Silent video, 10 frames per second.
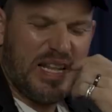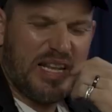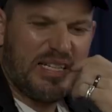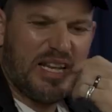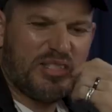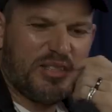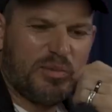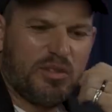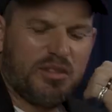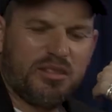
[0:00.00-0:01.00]
Like not
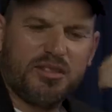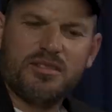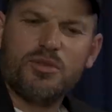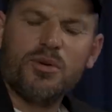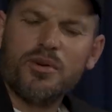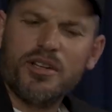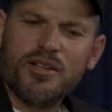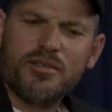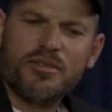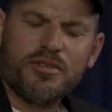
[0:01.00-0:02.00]
just with
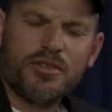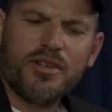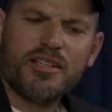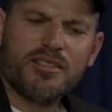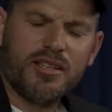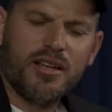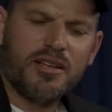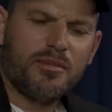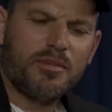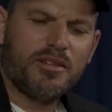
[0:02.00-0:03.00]
touring for like skate
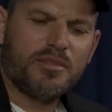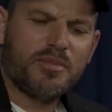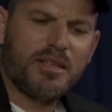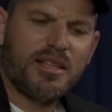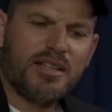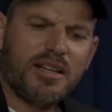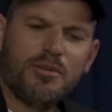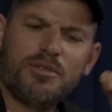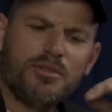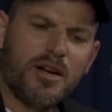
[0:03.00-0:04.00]
companies, but like I
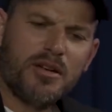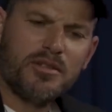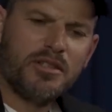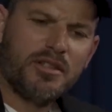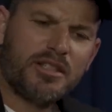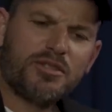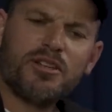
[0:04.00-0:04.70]
would do my own little like